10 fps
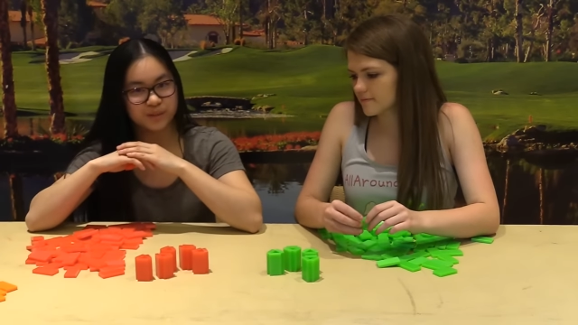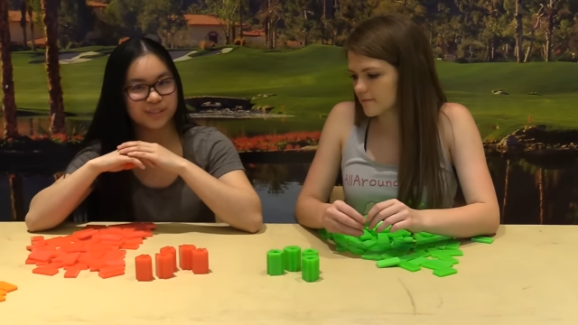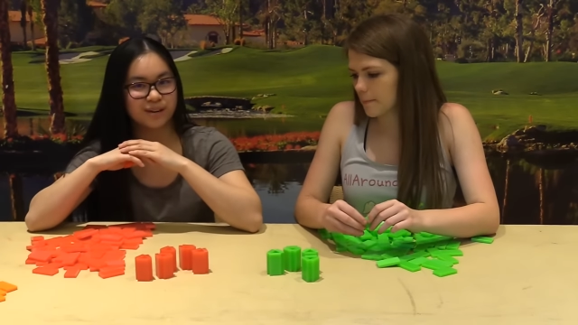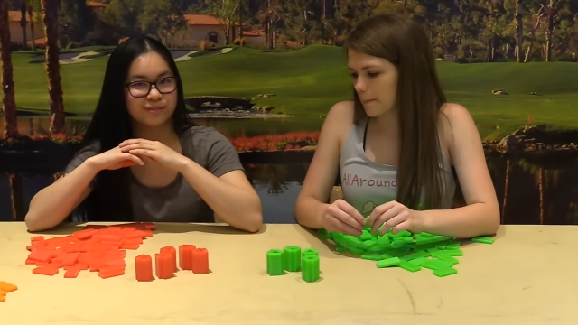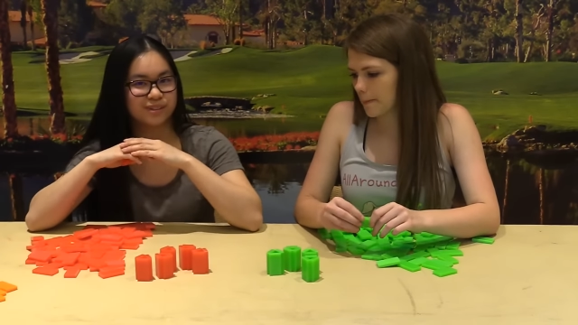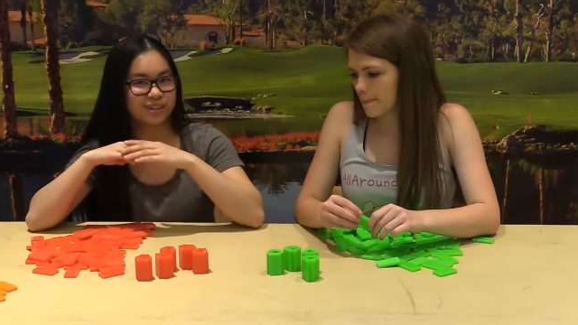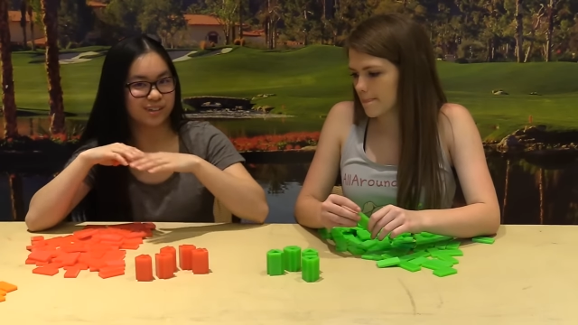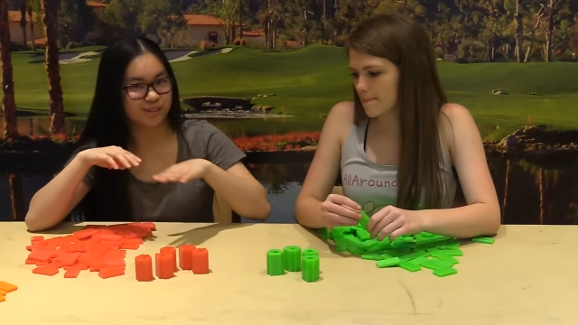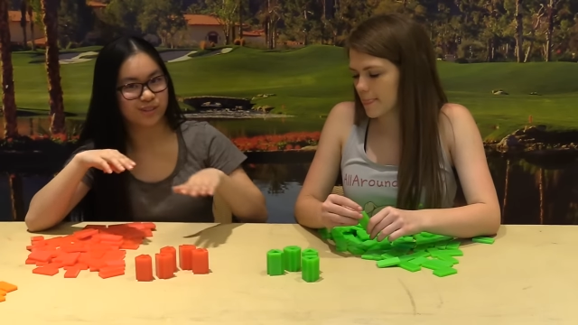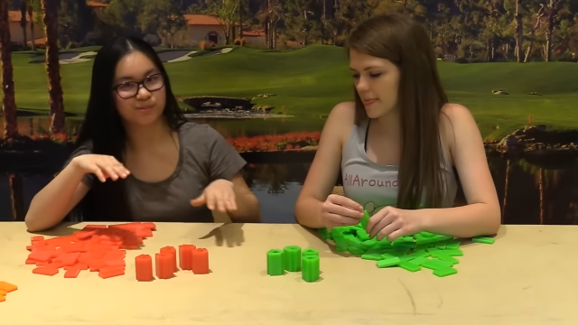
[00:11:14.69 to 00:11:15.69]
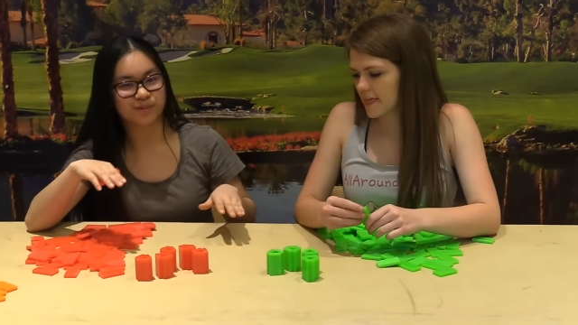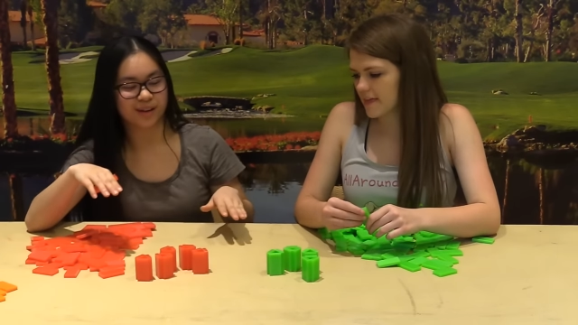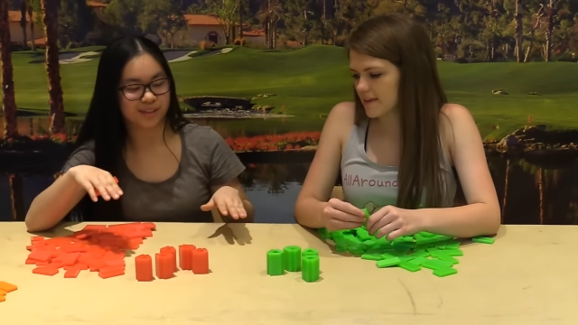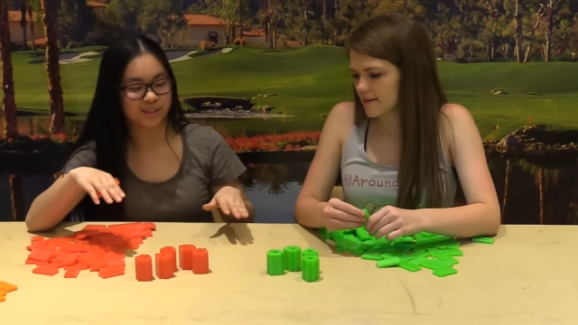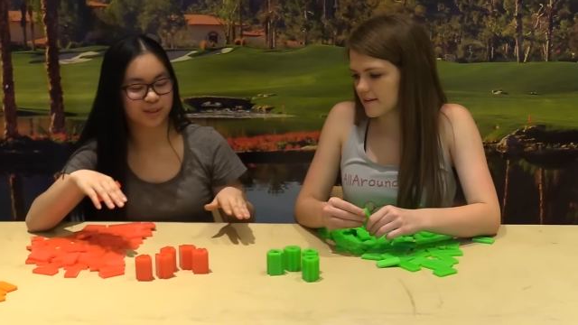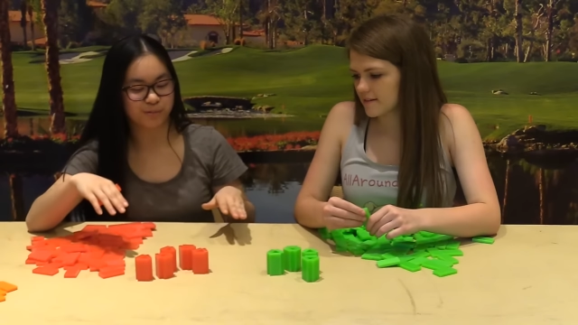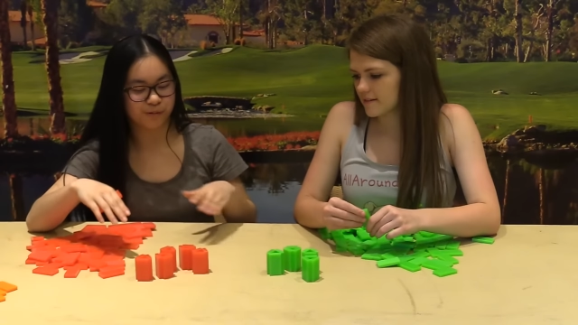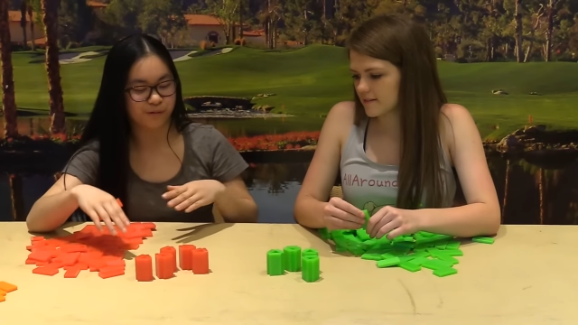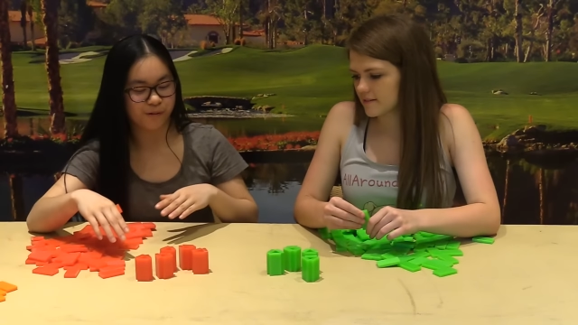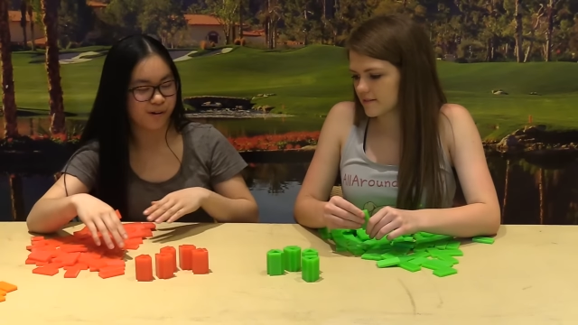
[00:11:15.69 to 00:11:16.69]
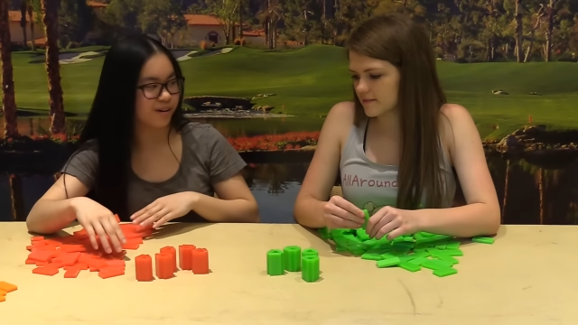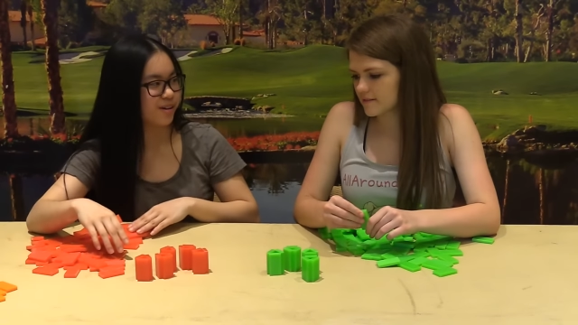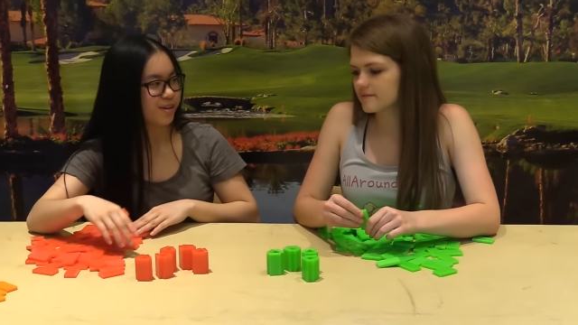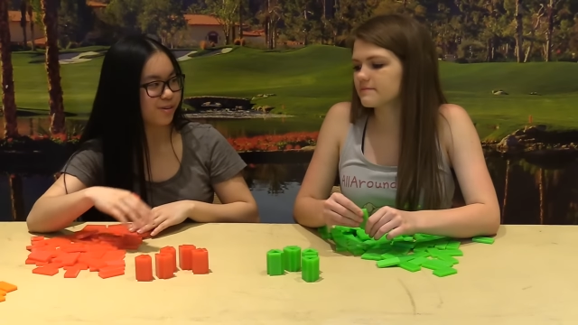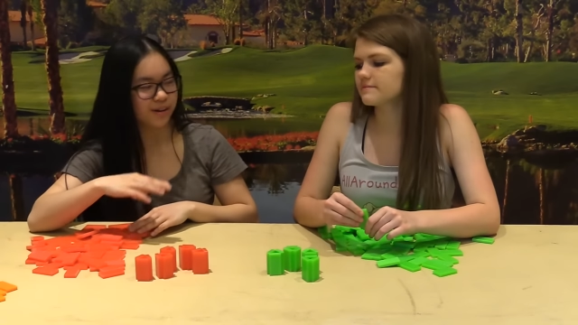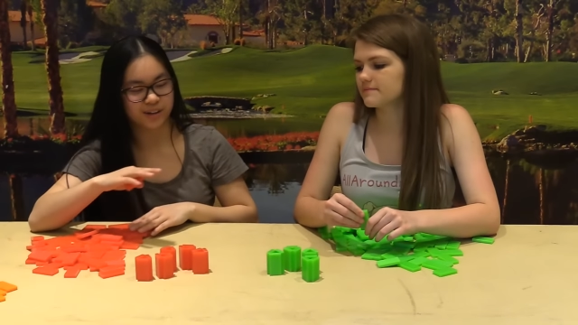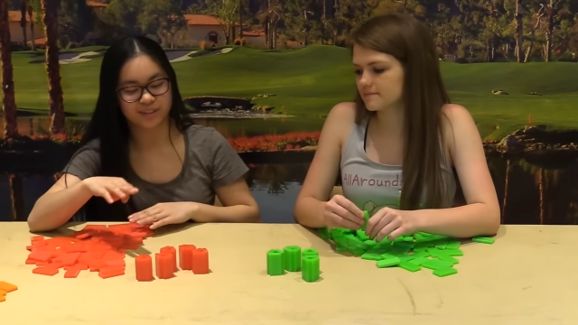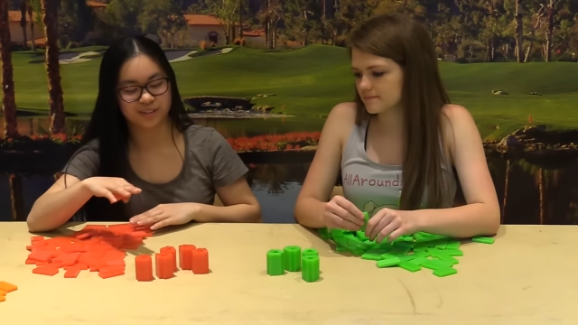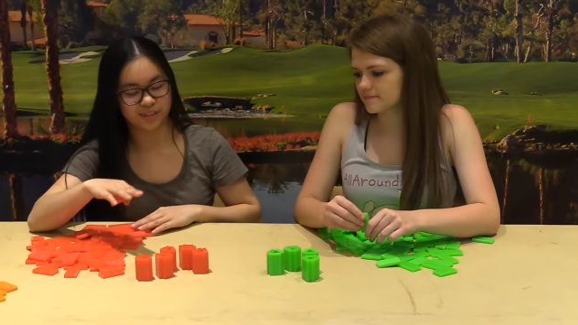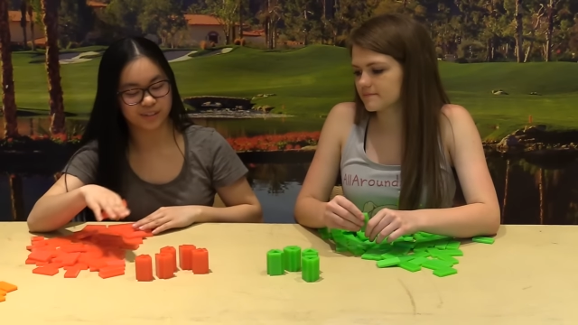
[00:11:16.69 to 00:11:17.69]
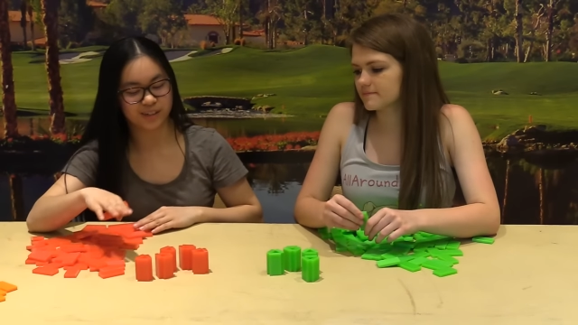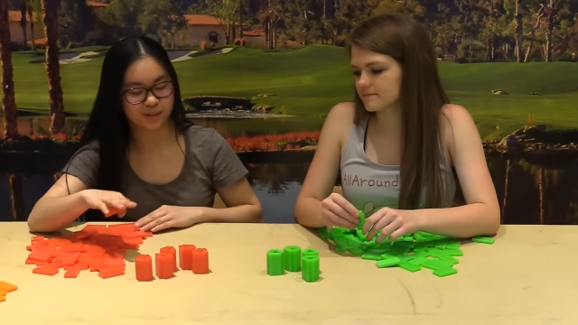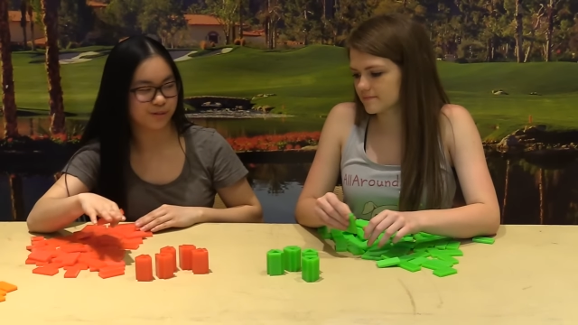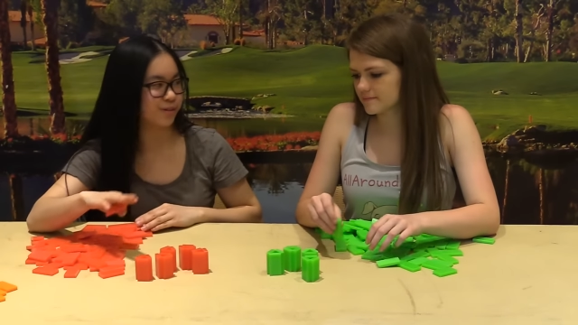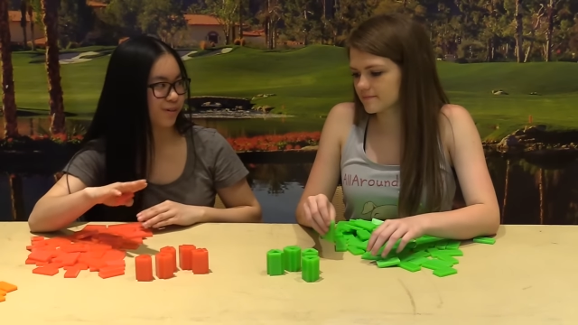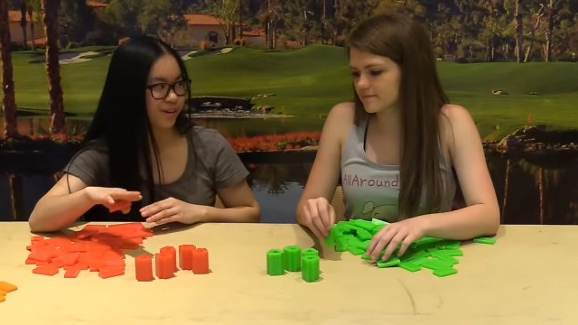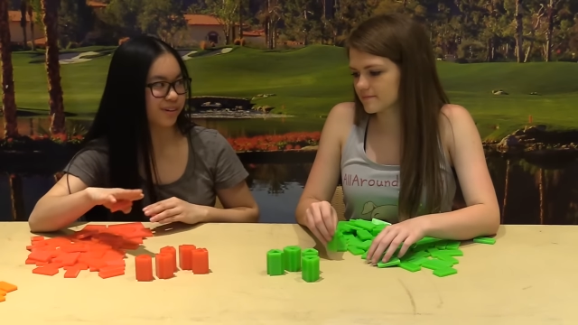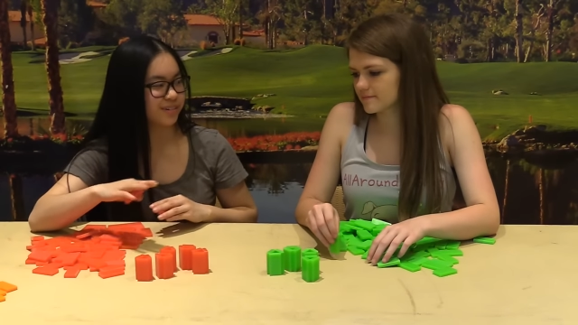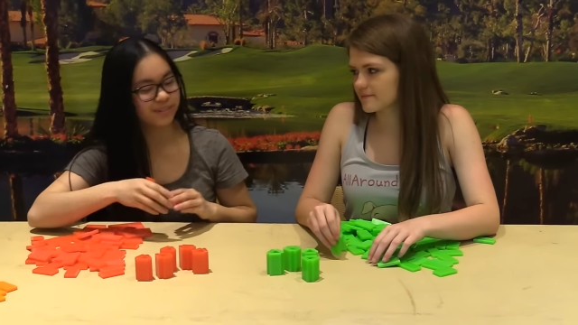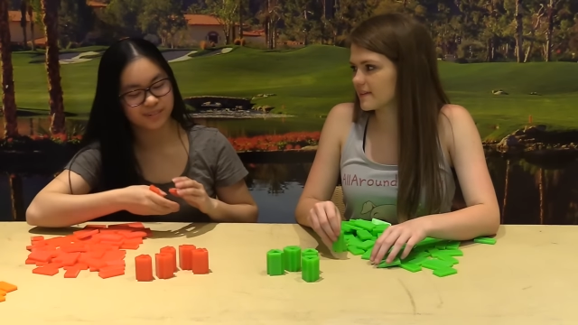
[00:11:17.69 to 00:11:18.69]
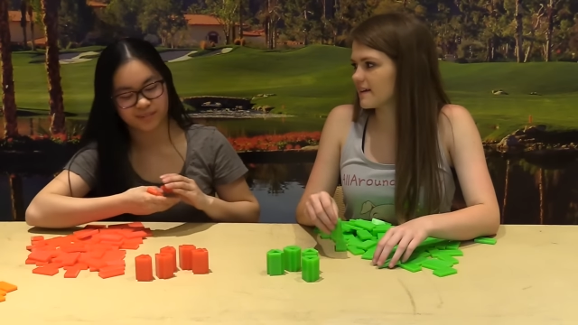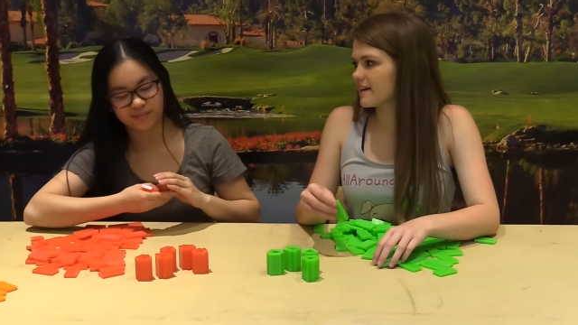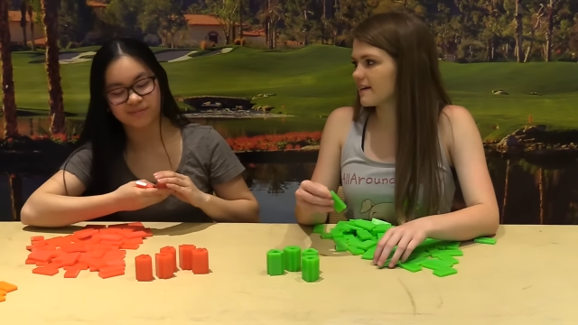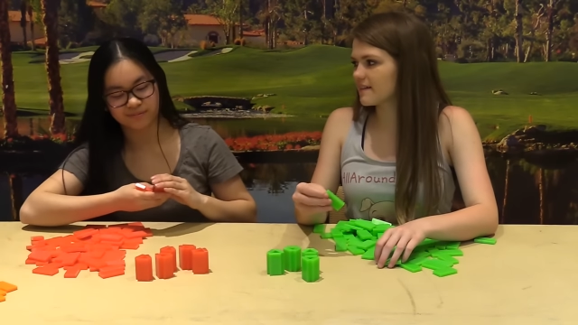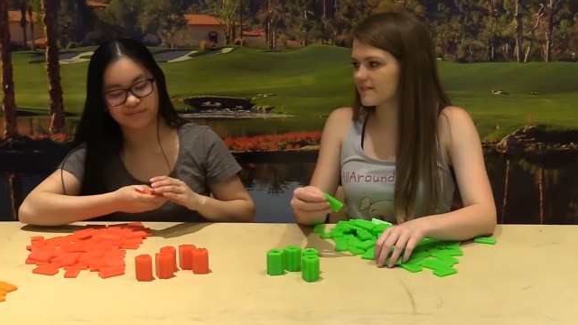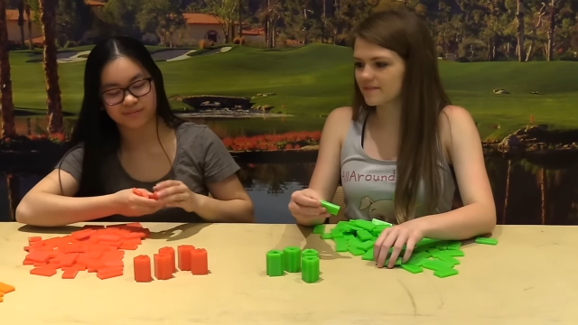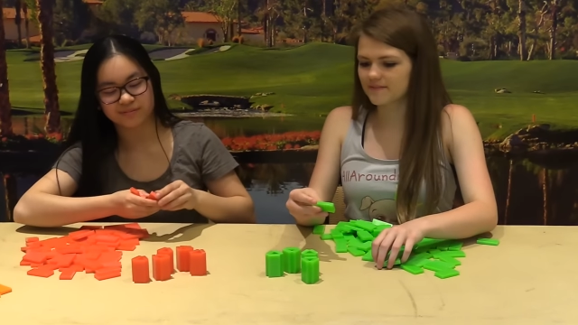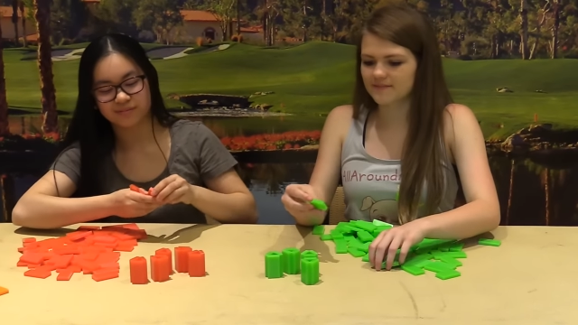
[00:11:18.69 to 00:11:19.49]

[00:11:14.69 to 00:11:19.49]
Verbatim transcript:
Speaker 1: but definitely like do some tests before you actually like do it for real. Yeah.